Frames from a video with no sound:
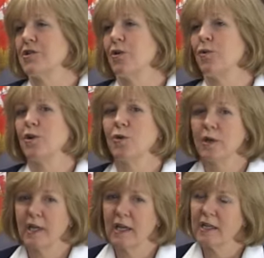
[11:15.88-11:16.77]
So your
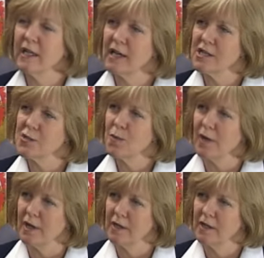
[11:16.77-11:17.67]
county has
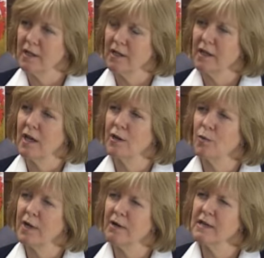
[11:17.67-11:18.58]
one. And
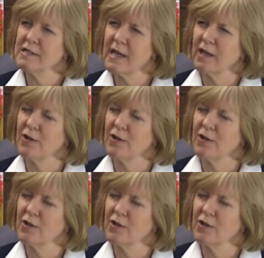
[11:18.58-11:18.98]
where is that